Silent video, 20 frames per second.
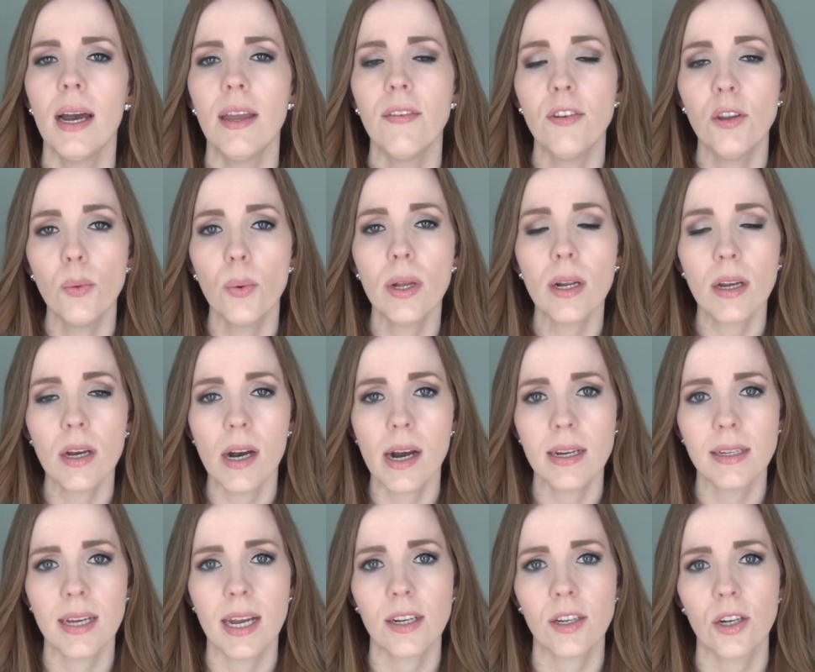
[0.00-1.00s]
if you want to
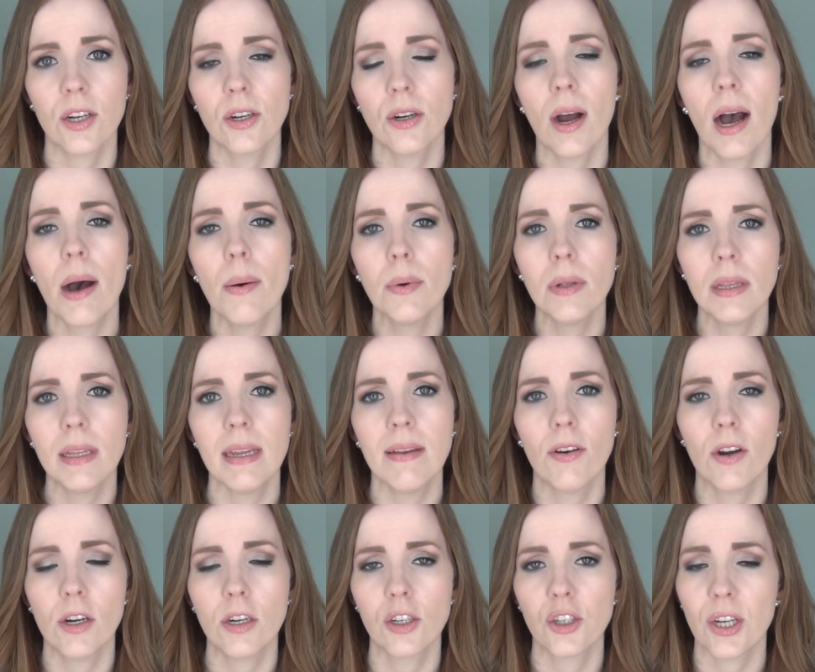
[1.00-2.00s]
contact her, I will
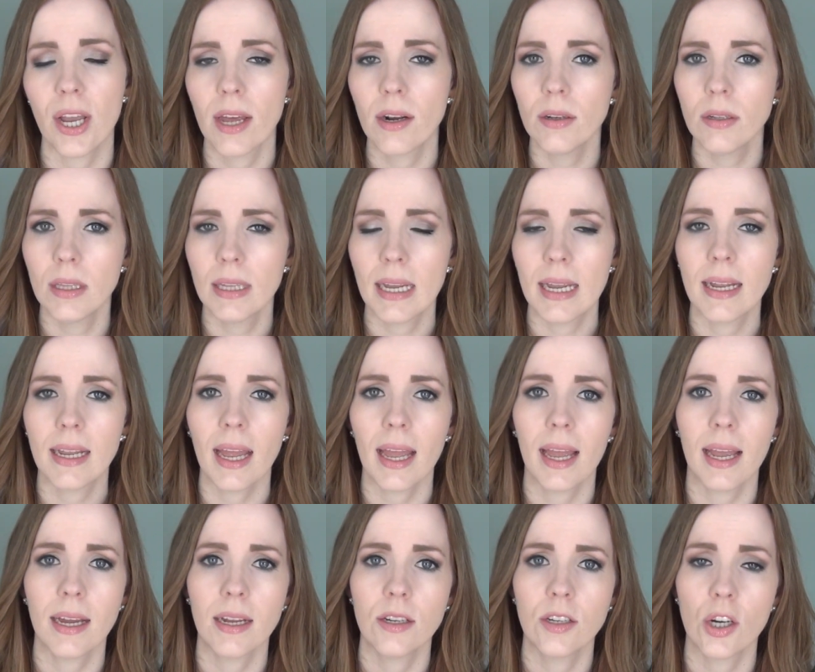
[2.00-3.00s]
leave her channel link
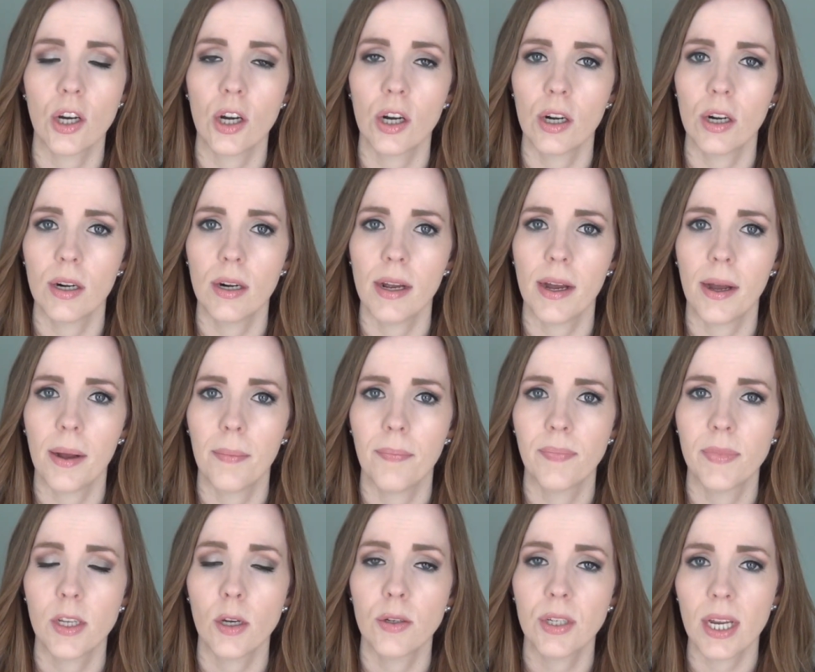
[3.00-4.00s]
and her
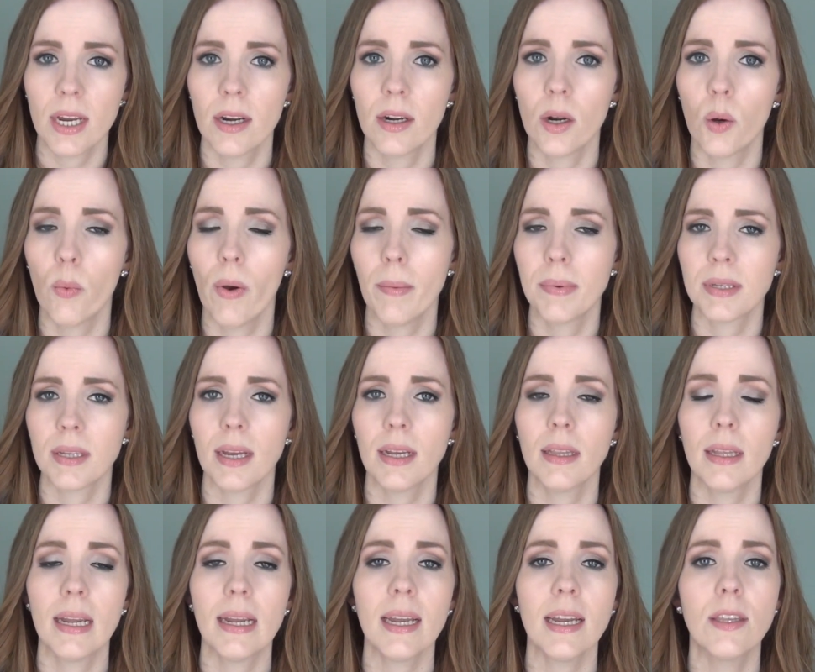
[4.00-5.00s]
um, doTERRA
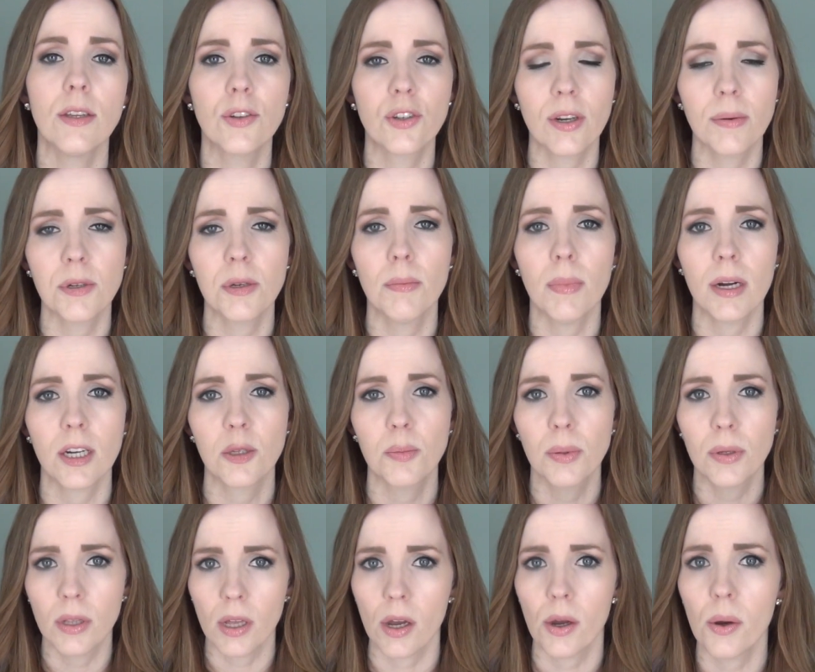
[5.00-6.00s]
website link in the description box
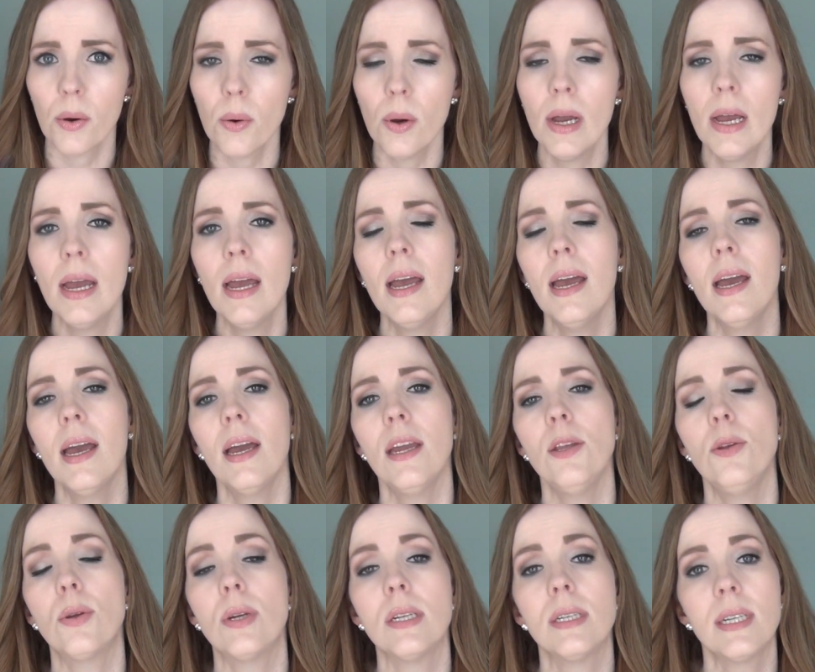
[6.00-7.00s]
below.
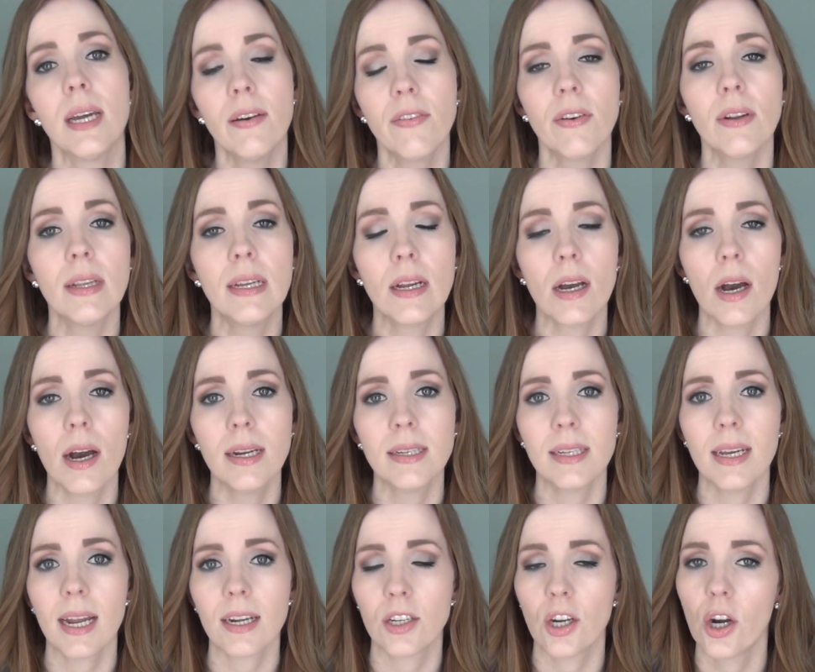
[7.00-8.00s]
You can definitely
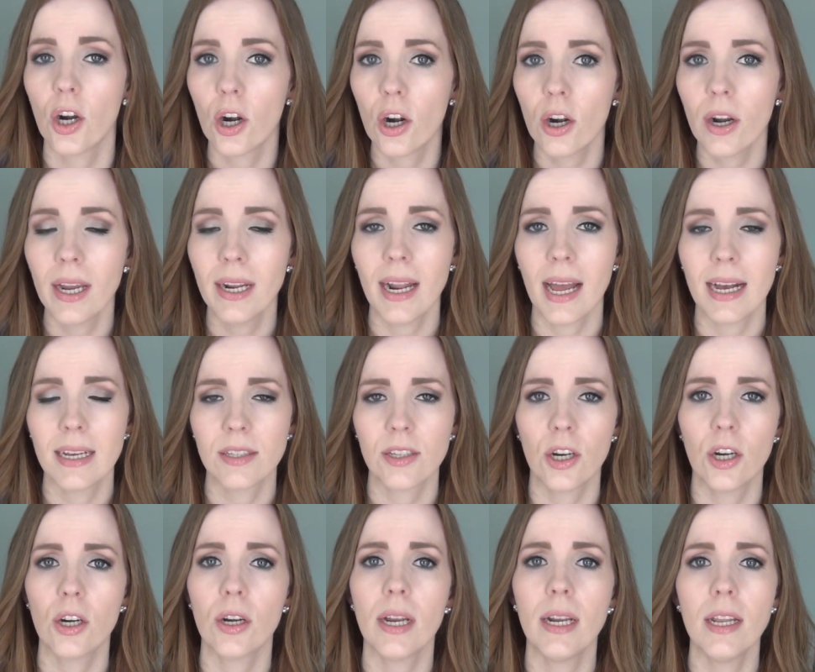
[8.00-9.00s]
contact her and ask
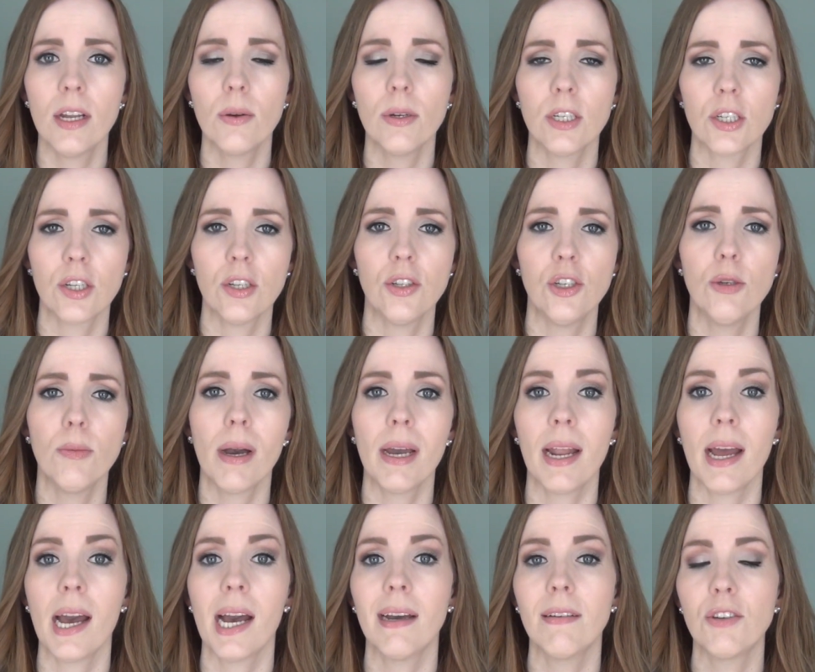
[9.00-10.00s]
her any questions you
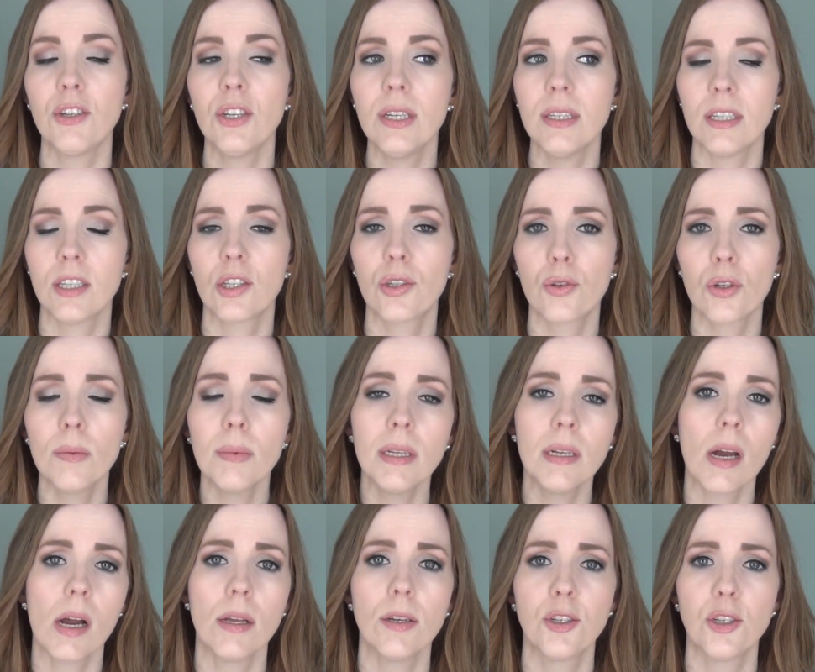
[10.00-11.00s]
might have. She is extremely
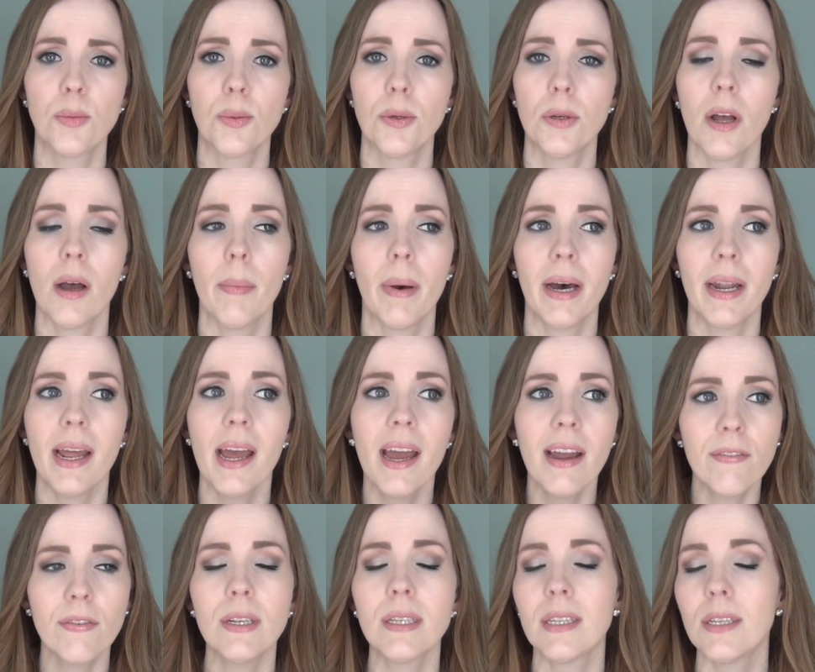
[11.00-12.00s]
knowledgeable about
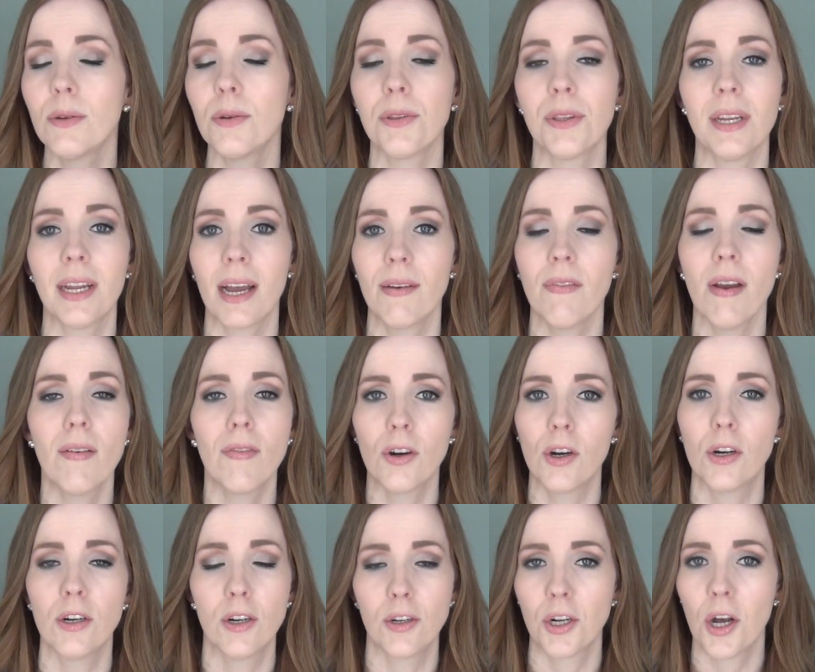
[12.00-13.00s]
every single thing I've ever
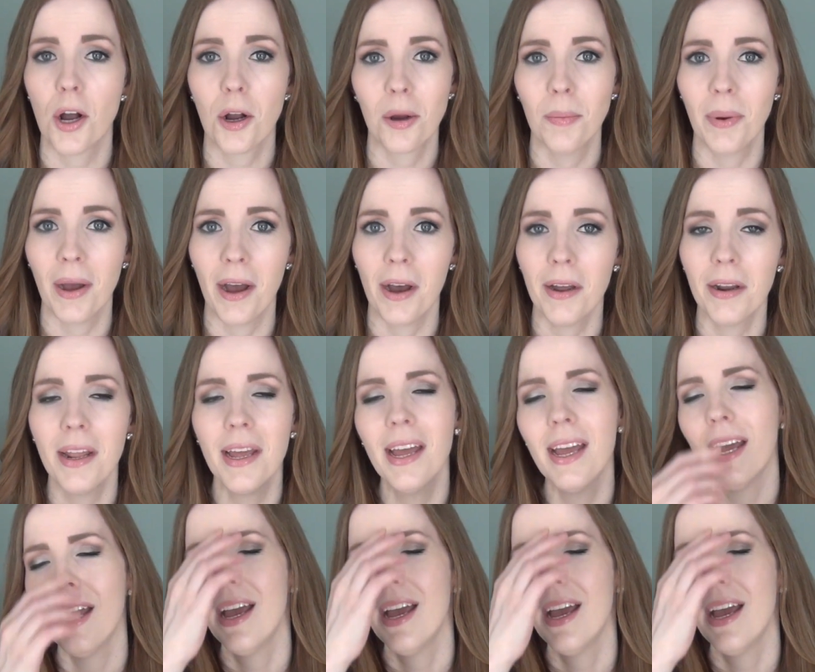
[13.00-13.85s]
heard her talk about